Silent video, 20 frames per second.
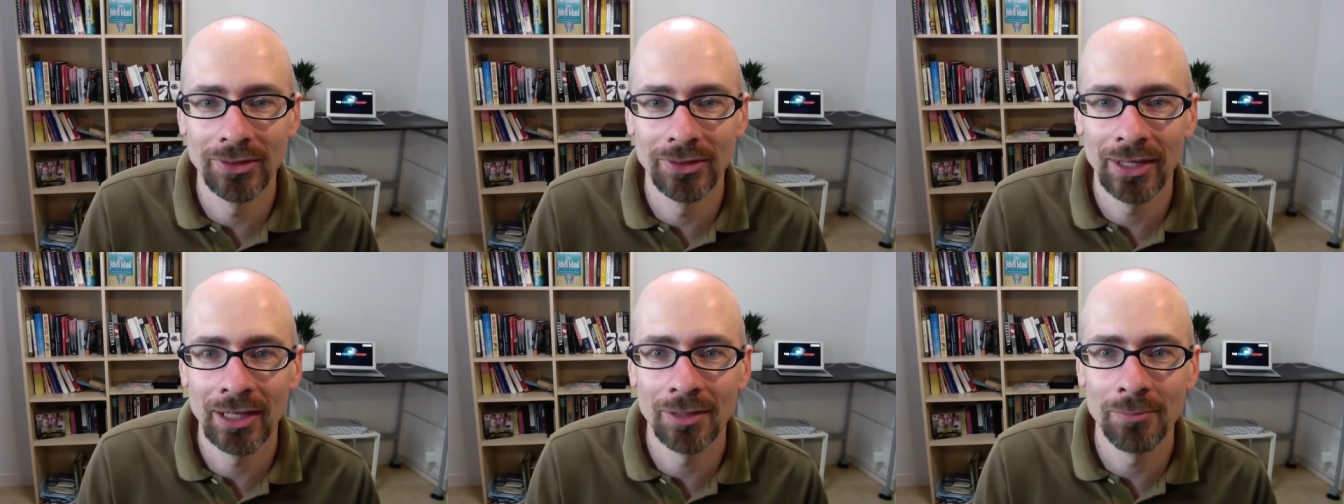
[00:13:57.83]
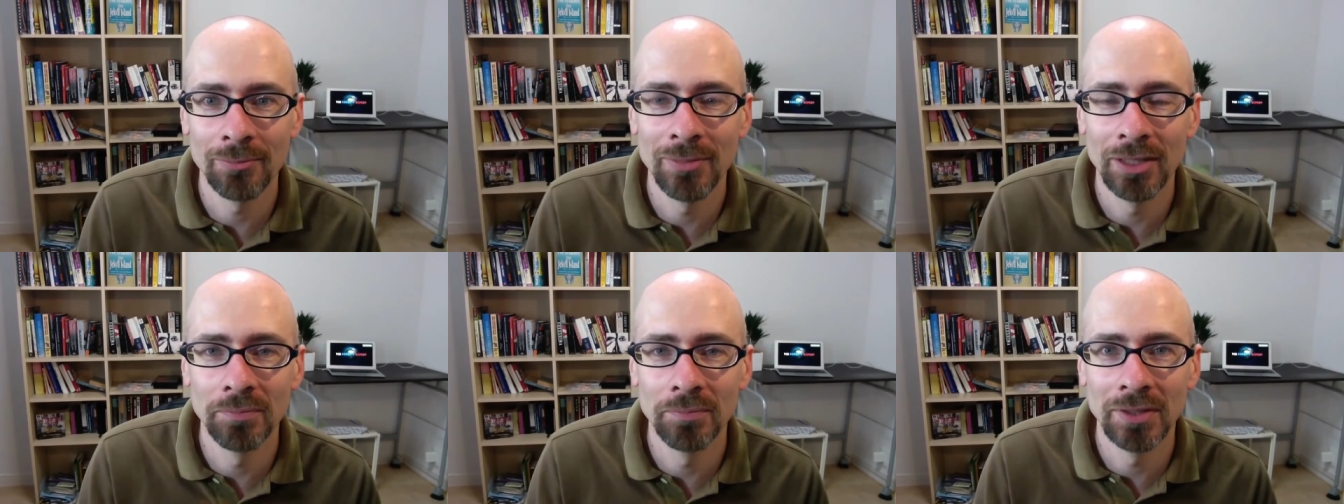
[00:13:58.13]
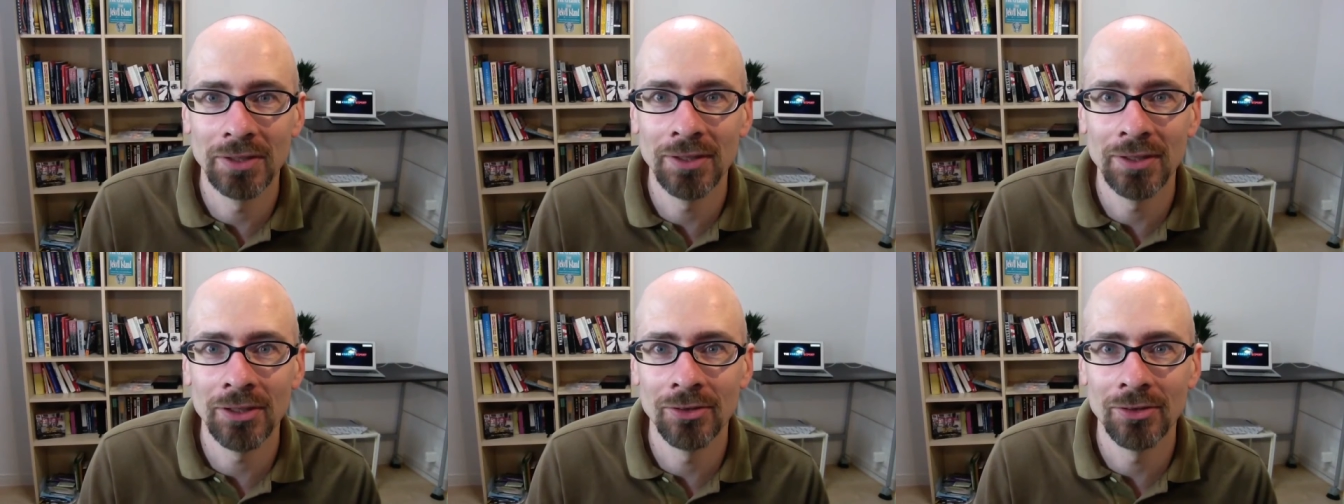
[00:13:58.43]
and that
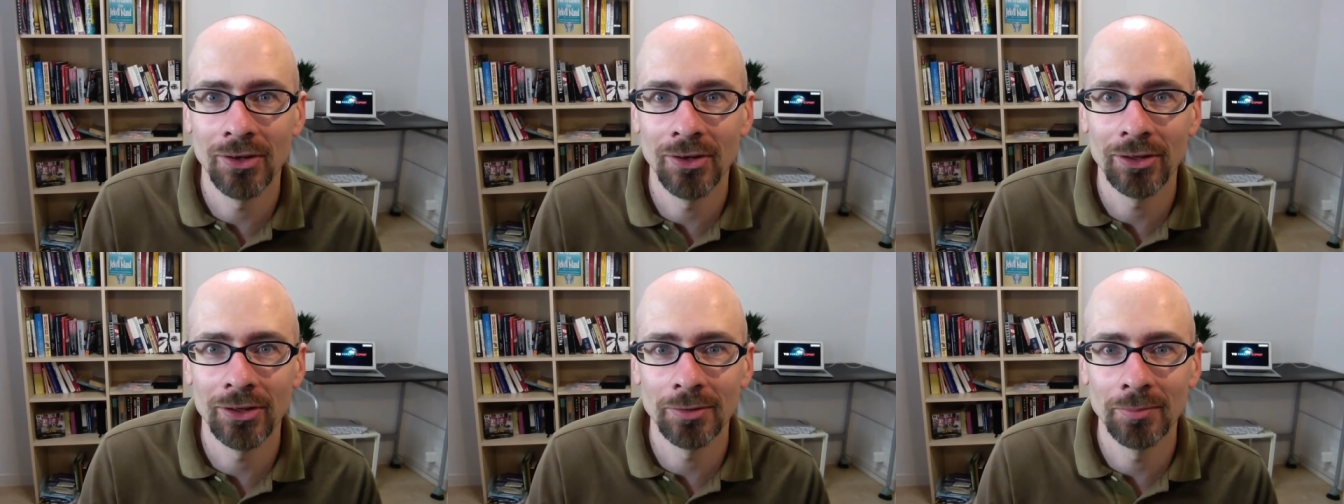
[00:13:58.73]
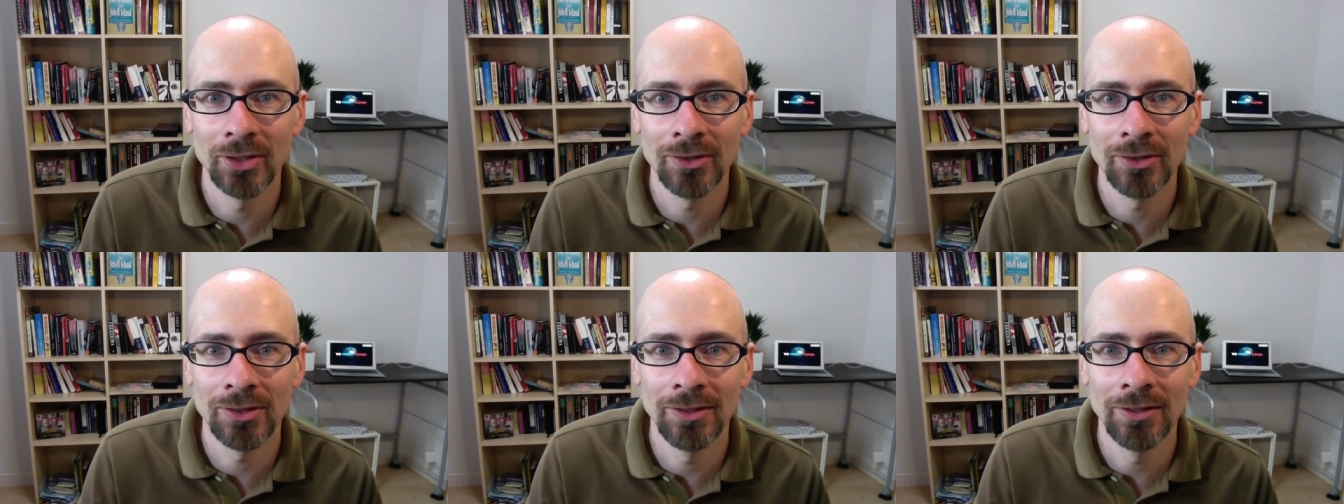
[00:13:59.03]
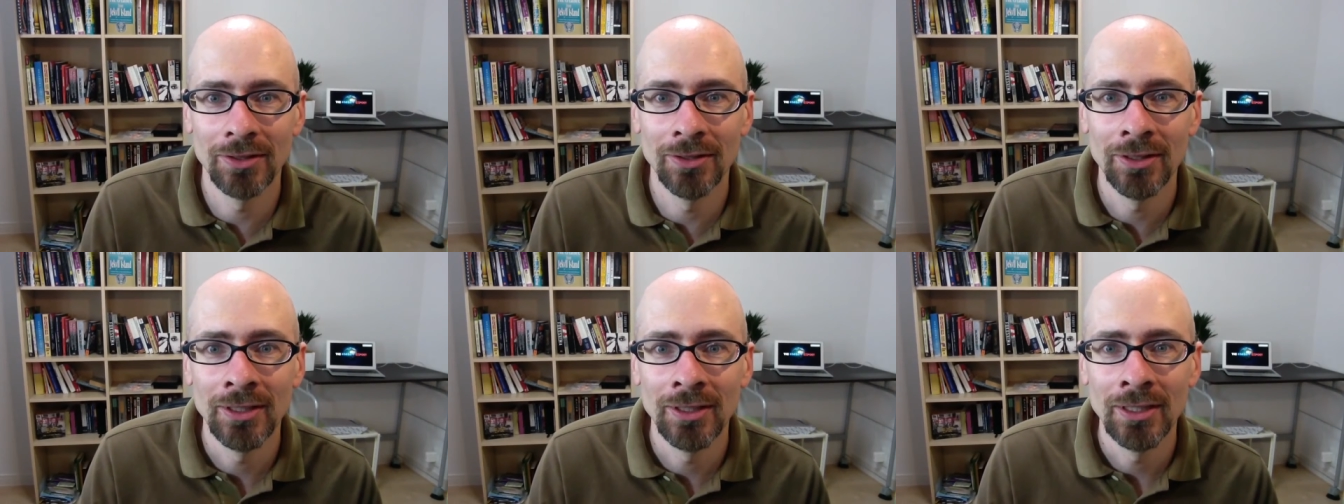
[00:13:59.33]
amendment that you talked about
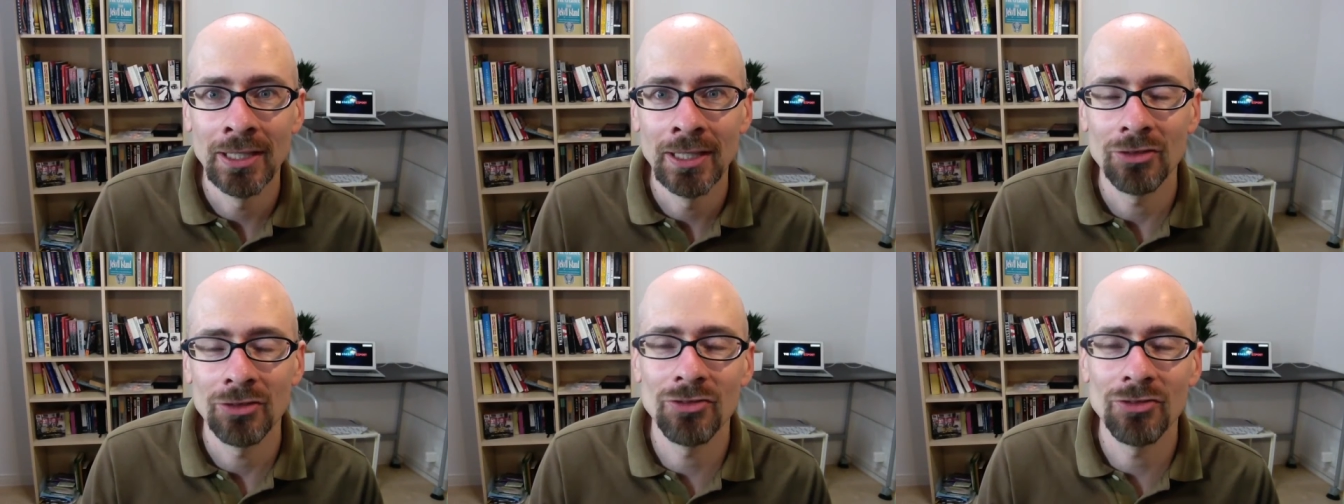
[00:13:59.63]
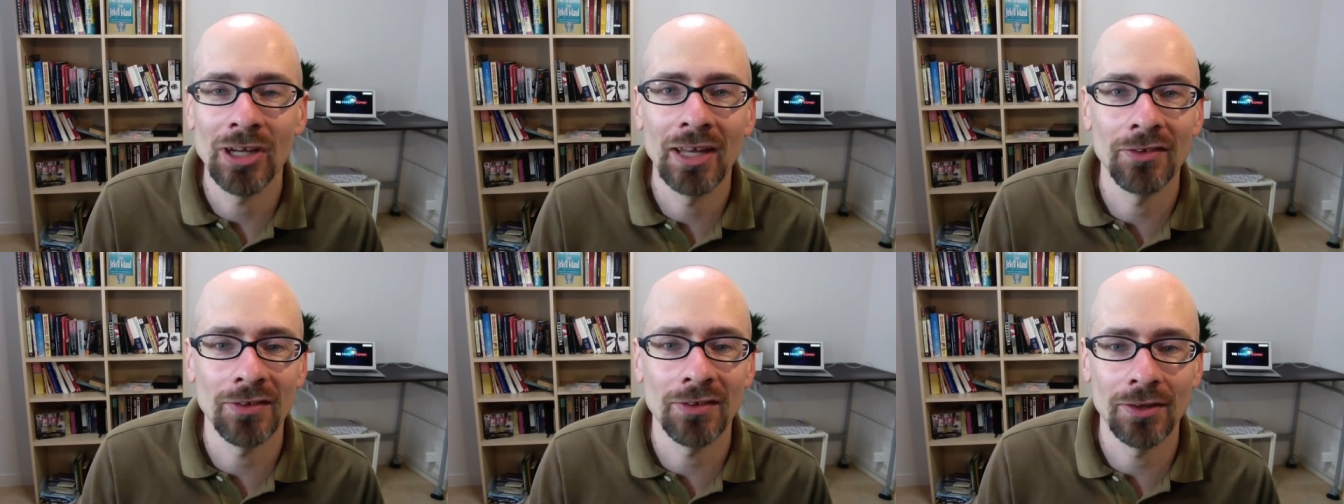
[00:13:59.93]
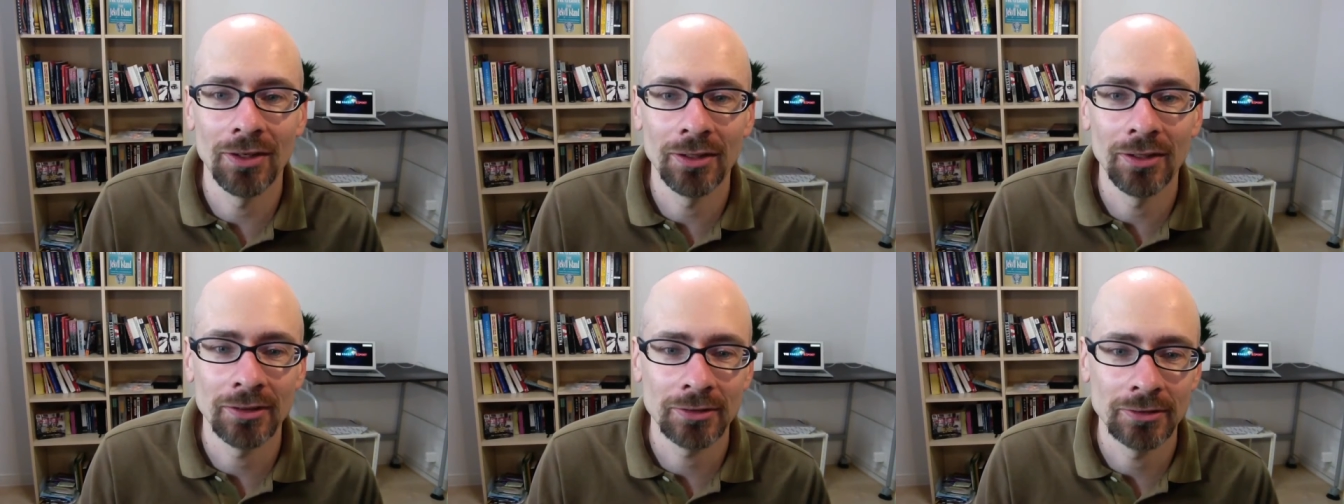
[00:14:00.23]
in the
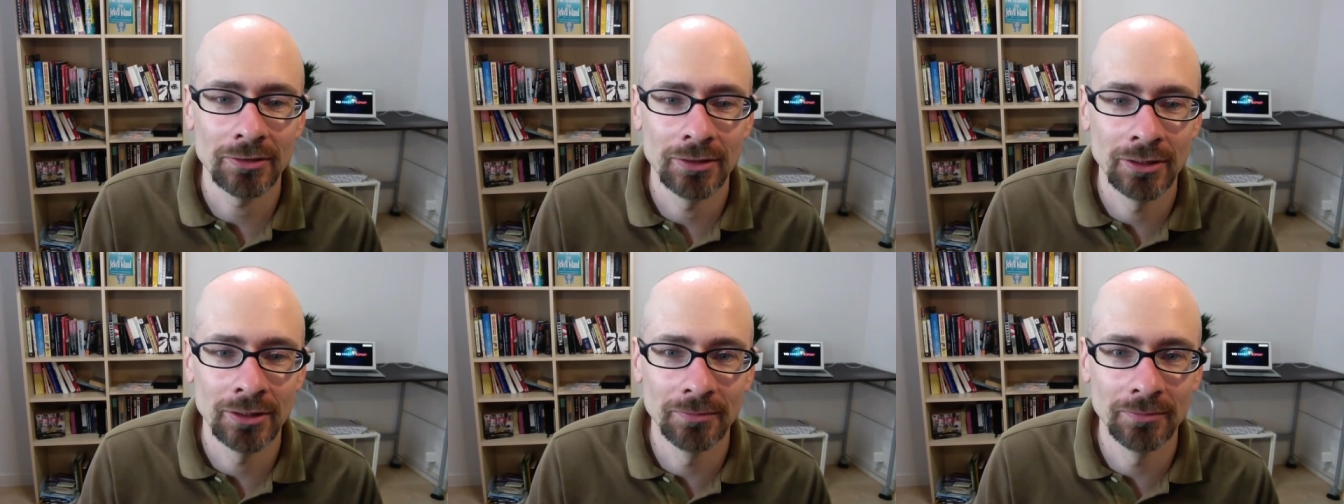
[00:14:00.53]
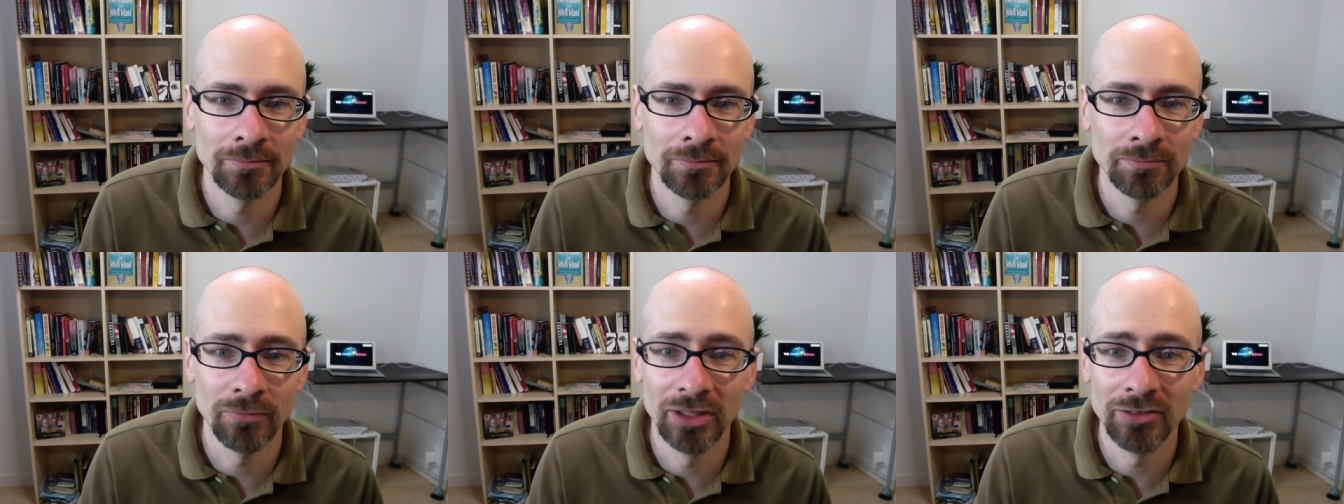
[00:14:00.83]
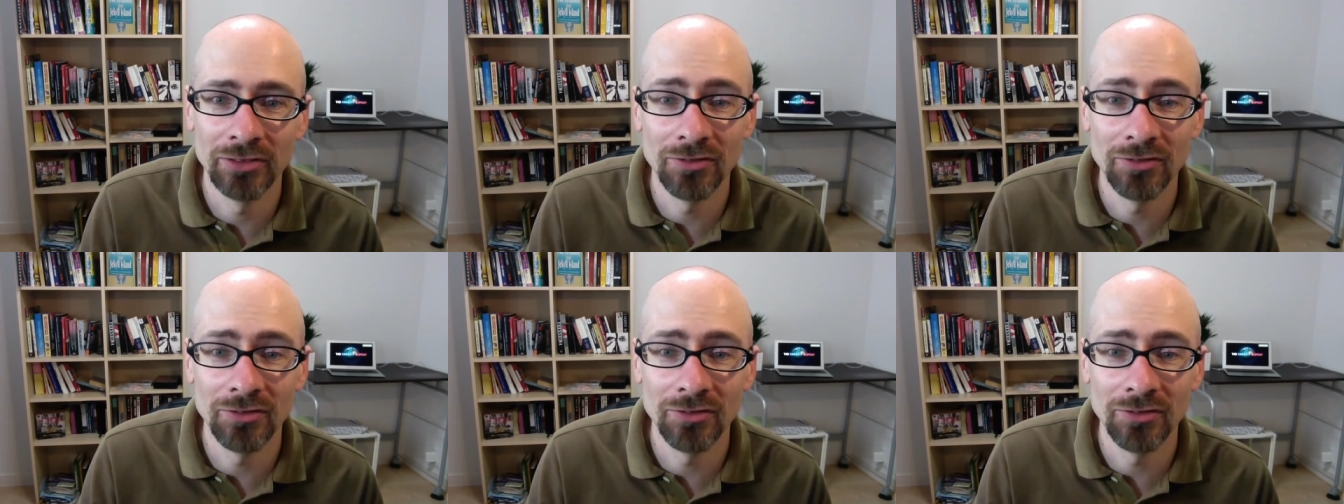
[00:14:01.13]
JASTA um,